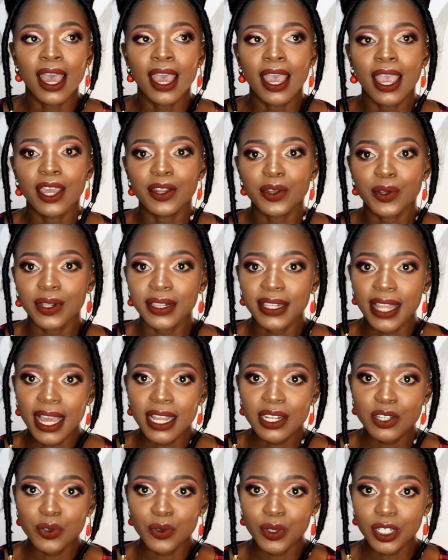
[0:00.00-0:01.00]
and all
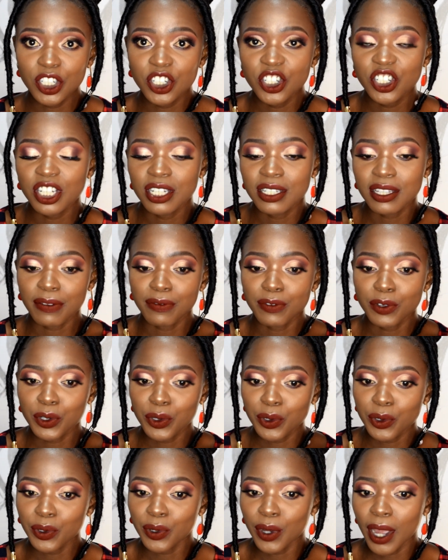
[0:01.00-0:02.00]
that, which is a
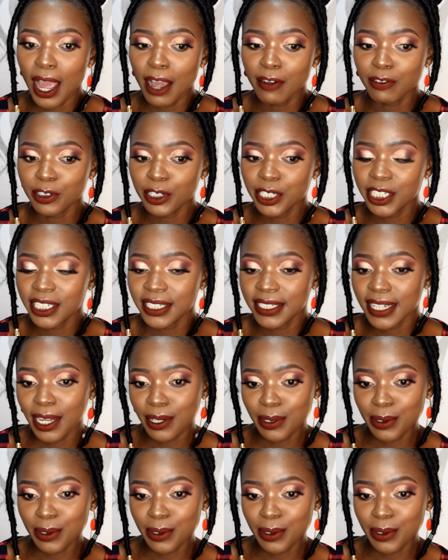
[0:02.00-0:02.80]
video I've already done.